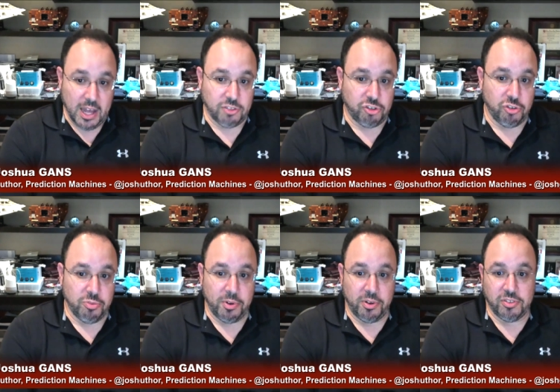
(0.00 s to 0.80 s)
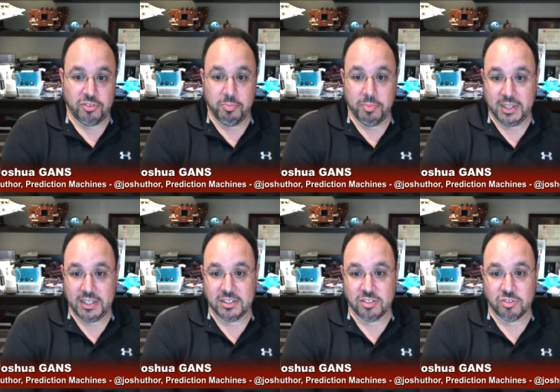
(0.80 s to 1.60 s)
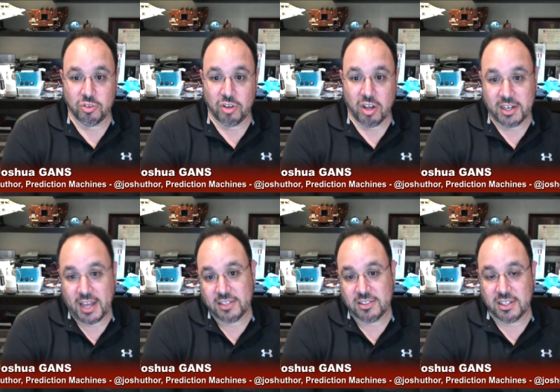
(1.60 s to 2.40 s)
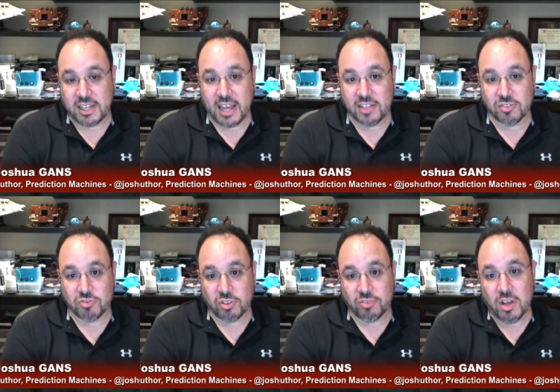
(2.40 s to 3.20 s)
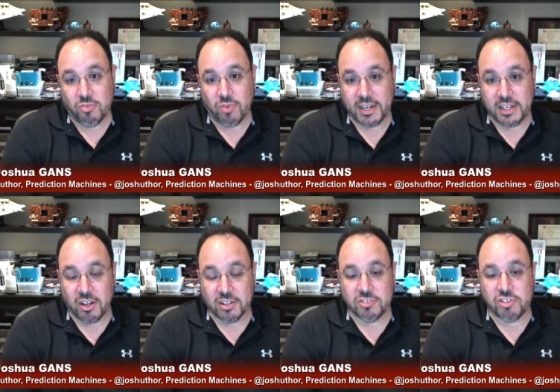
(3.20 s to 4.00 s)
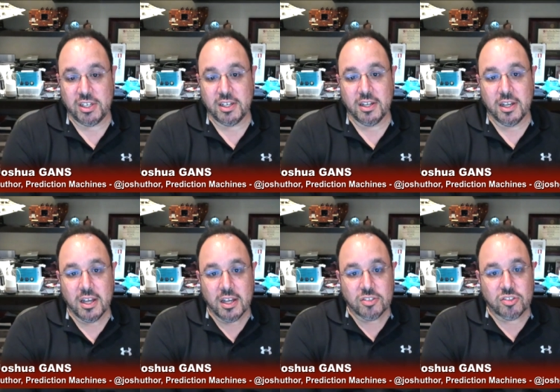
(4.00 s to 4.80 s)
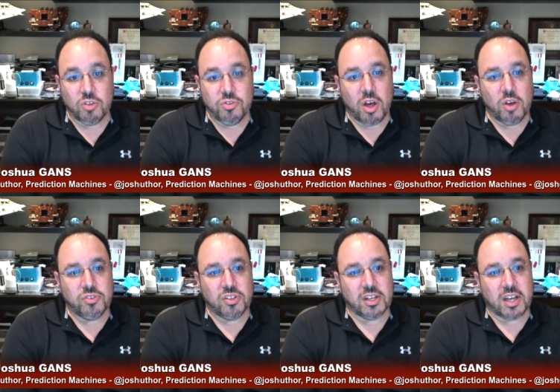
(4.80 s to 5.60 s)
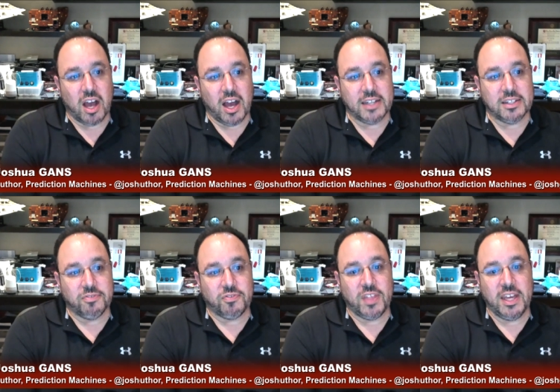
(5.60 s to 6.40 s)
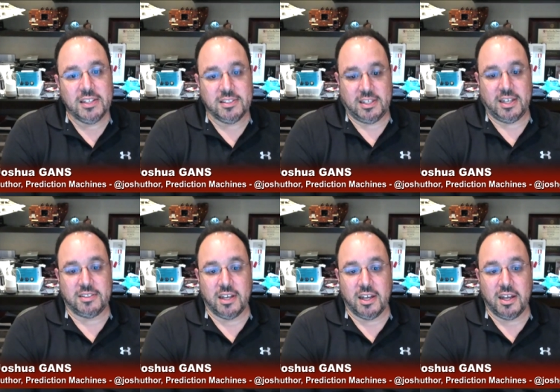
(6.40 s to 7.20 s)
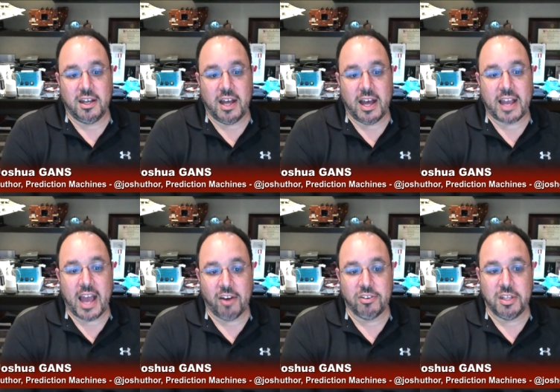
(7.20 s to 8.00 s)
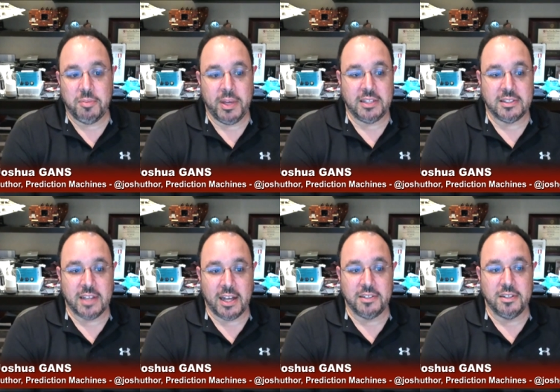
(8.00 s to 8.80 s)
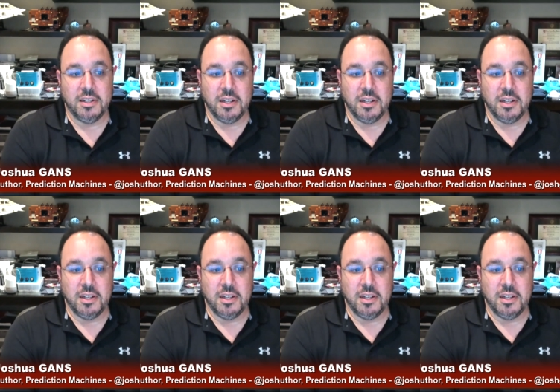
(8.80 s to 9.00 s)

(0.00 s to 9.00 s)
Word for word: a tumor is malignant or not, as in the case of sort of radiology. So those are the kind of things that uh, are currently being done